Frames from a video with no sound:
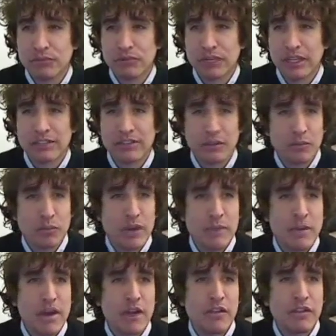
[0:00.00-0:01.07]
like I said, way
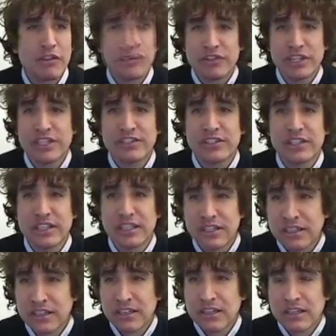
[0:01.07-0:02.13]
better than DC,
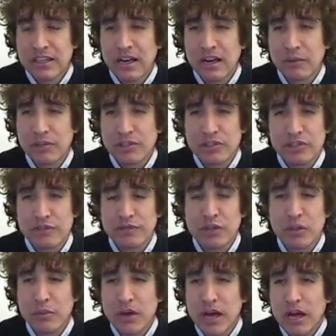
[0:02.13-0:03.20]
which is just full
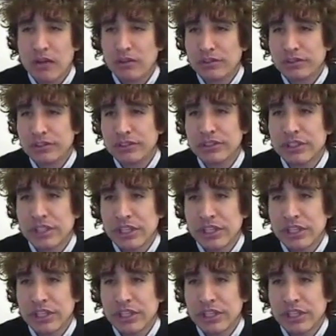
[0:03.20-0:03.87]
of potholes.